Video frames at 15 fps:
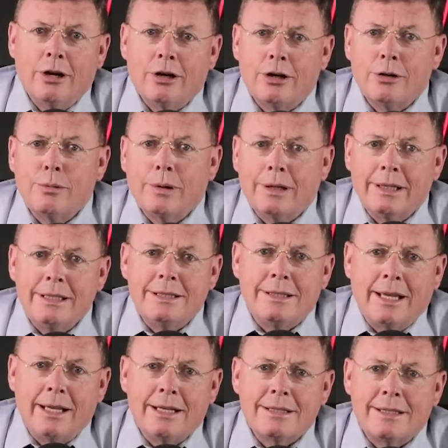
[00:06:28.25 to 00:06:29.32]
her release
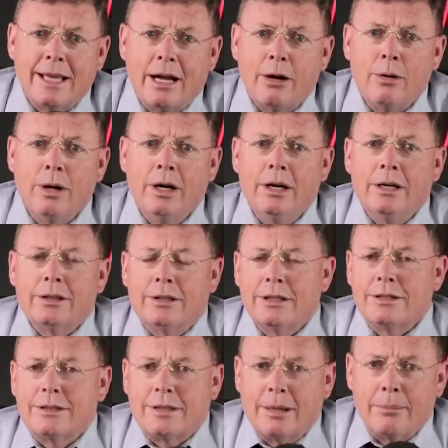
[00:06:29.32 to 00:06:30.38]
date is now
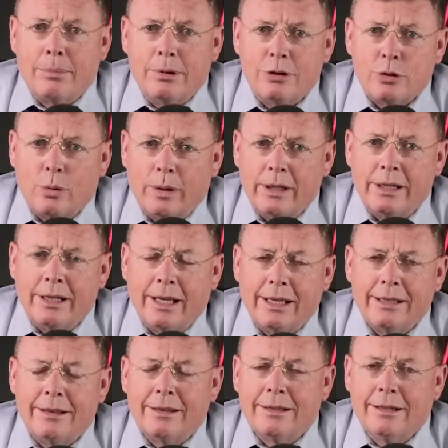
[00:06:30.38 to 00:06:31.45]
December
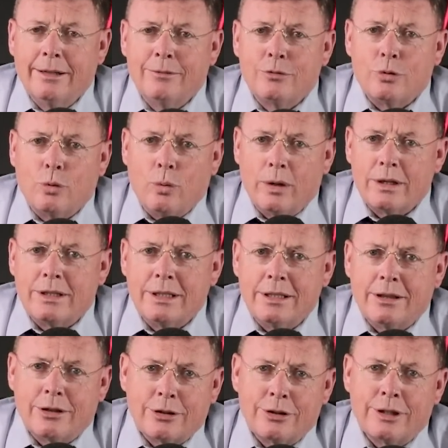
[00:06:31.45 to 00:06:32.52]
29th of
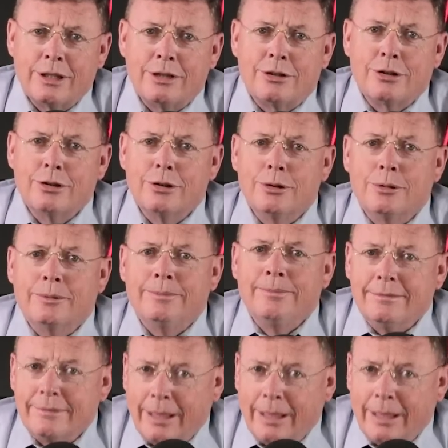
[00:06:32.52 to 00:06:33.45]
2032.